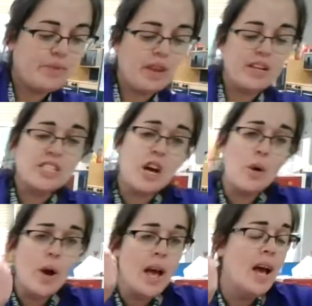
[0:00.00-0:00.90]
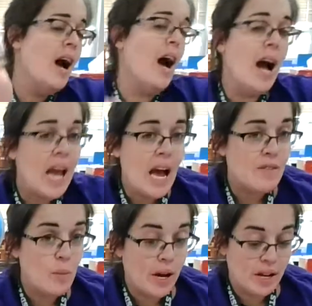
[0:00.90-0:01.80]
So I have
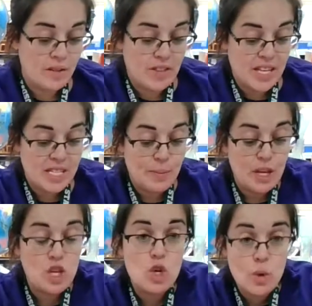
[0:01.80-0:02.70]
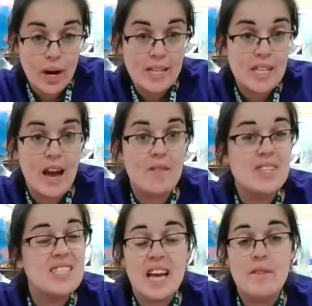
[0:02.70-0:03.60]
a bucket of these, but you guys have a
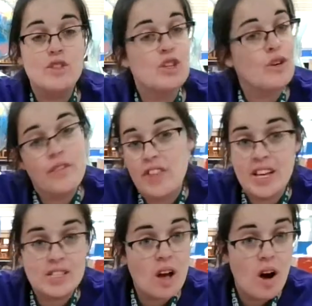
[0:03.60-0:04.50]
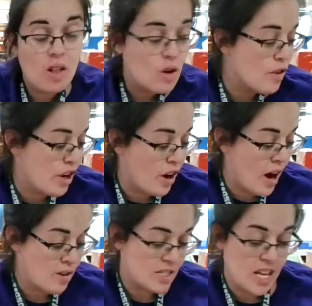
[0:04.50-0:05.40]
scavenger of things all over your
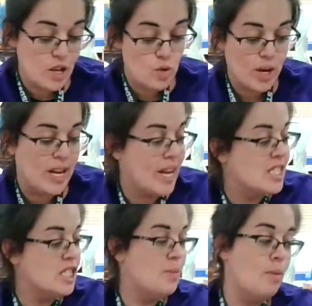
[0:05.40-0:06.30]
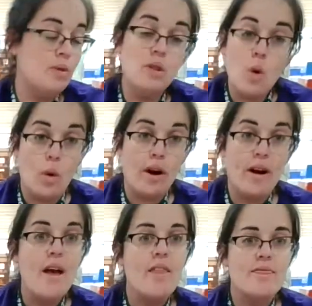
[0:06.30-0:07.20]
house that you can explore
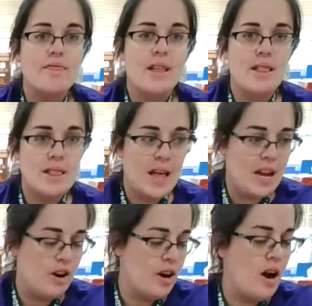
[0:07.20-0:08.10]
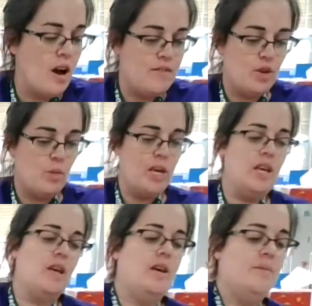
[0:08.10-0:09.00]
the letter of the
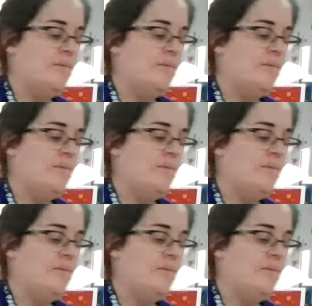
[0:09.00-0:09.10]
week.